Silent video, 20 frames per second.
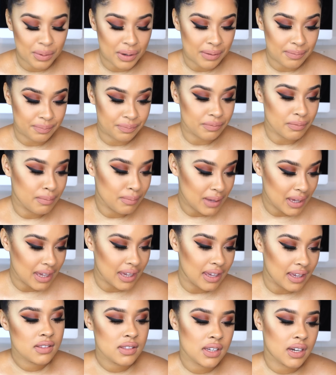But
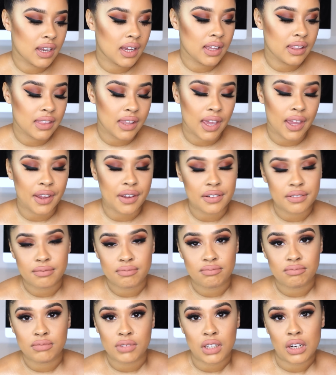me sitting in like,
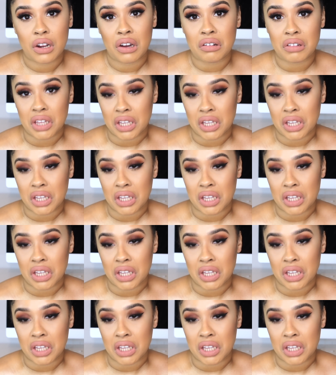you know,